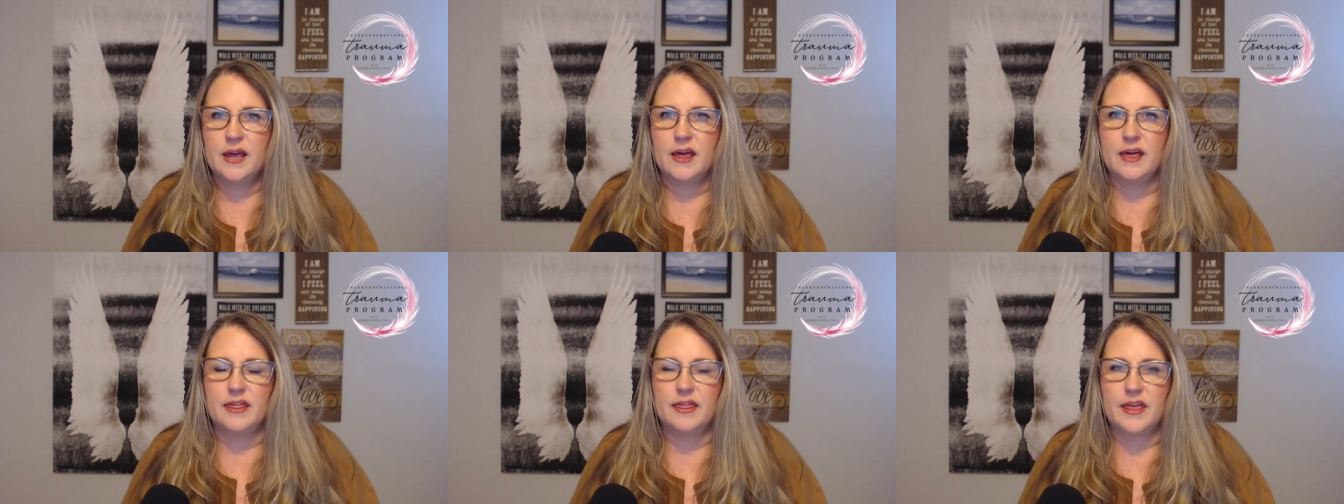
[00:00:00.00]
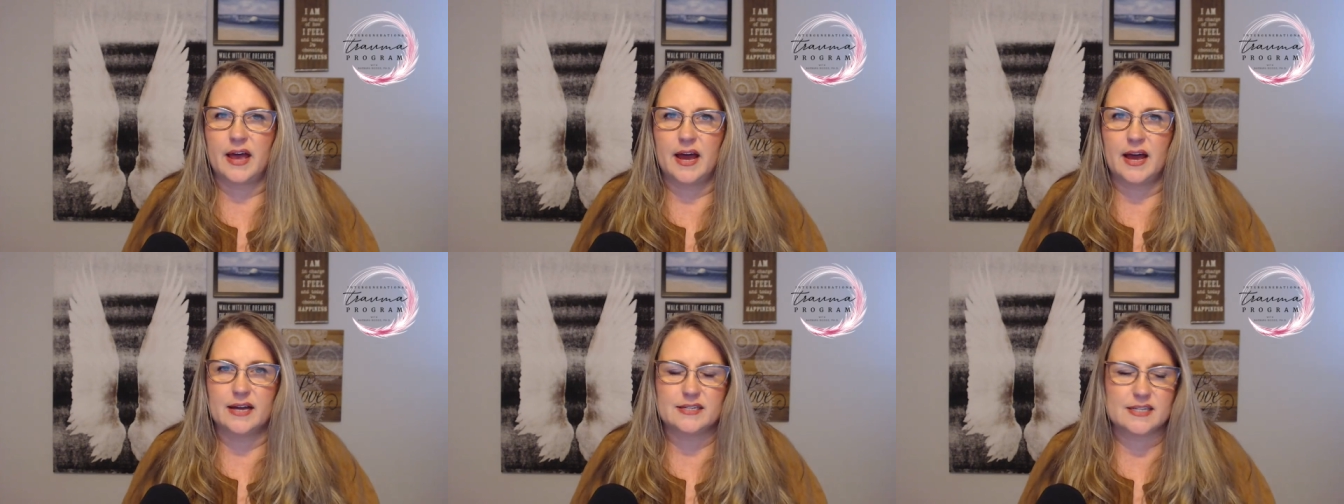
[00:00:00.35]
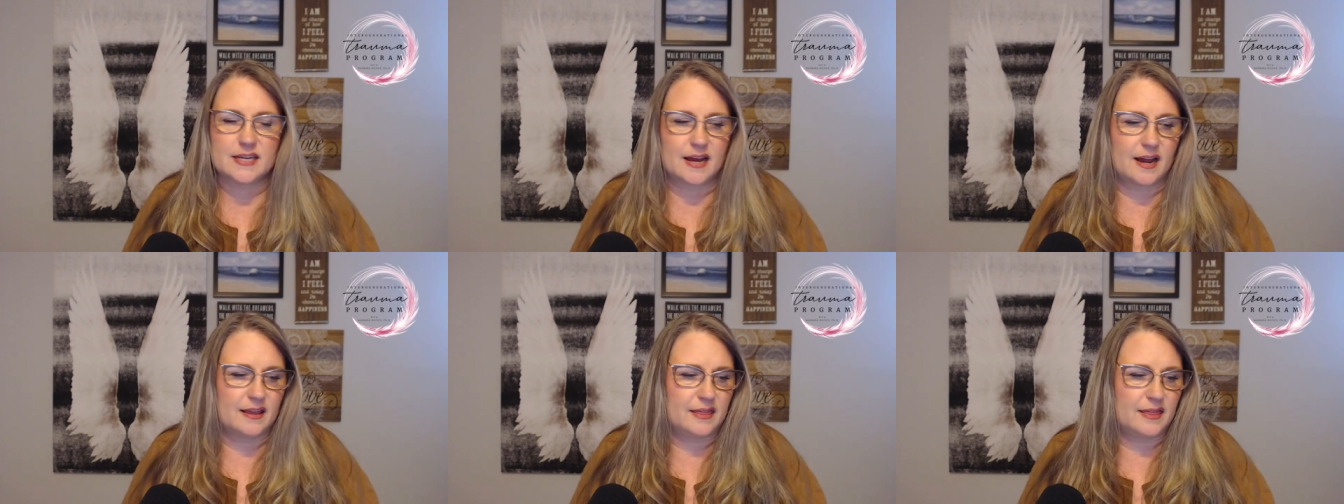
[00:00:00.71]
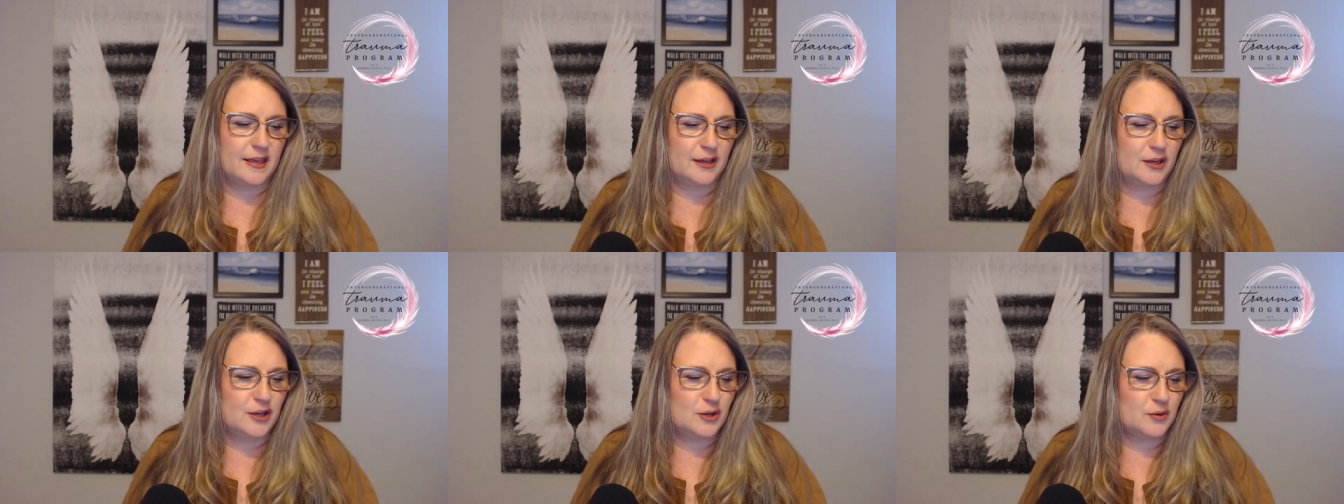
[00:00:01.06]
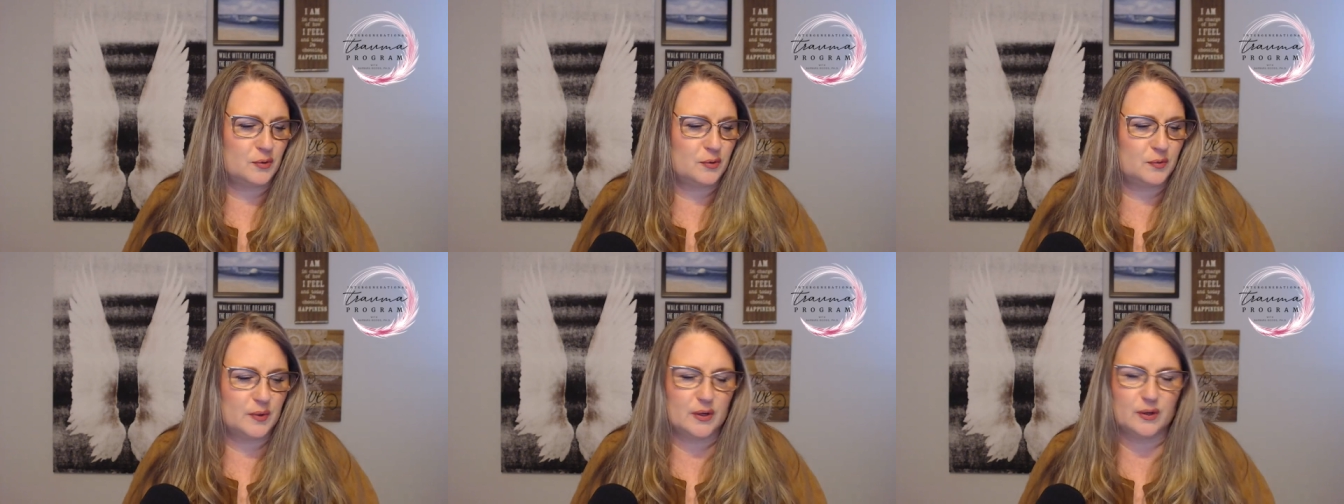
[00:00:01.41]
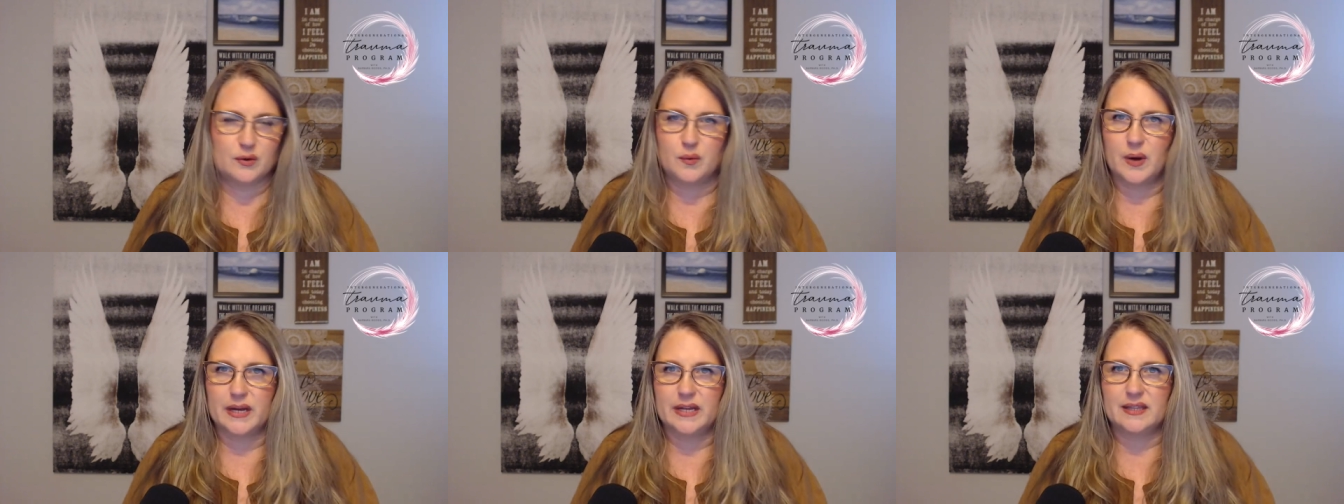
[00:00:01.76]
that I think you will
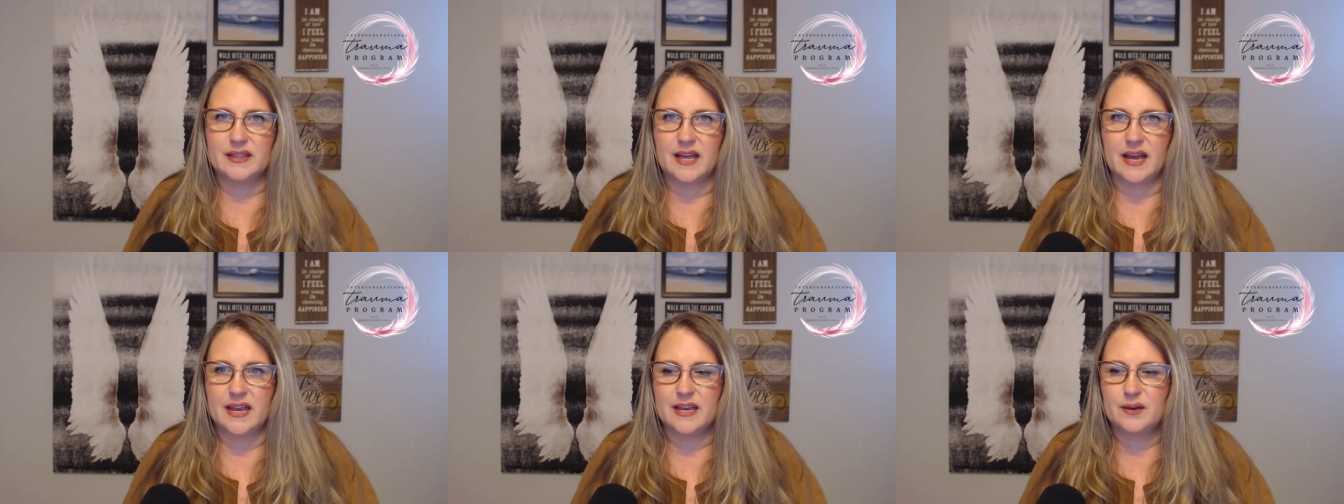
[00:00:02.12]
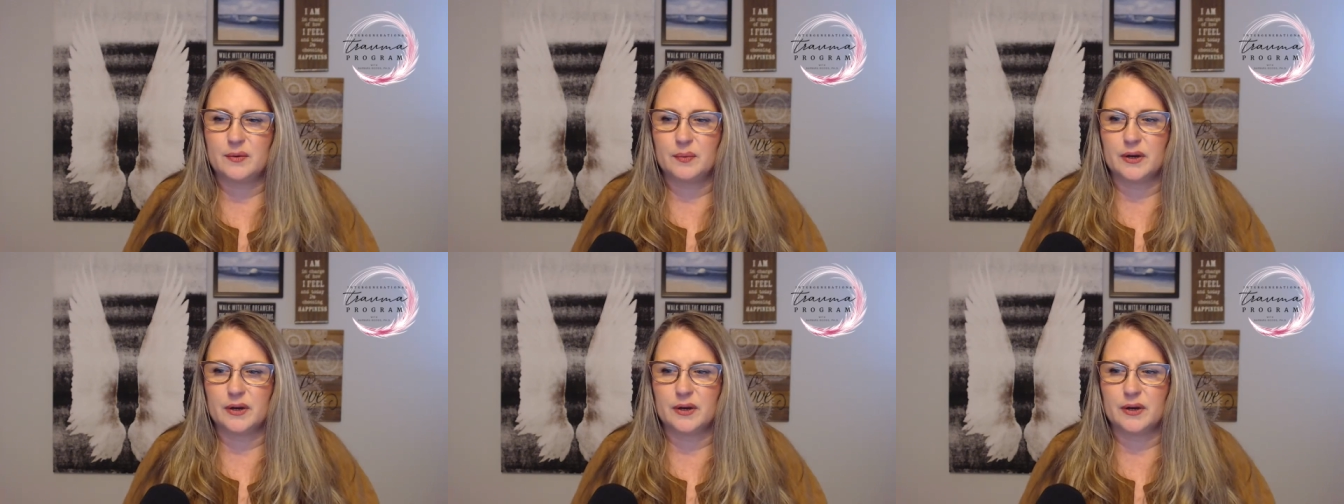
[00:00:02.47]
quite like.